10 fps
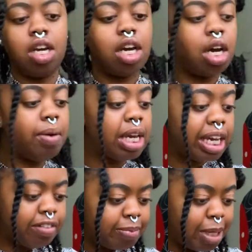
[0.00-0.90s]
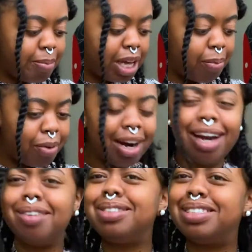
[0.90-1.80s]
Oh, it gives me paper.
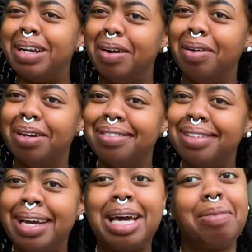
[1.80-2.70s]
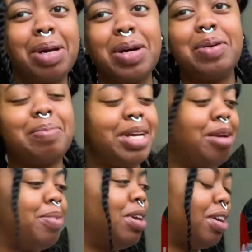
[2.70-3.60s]
How generous. I had my own
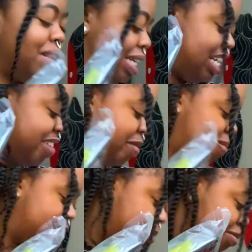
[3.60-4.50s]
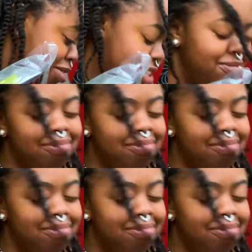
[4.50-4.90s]
paper. It already gave me paper.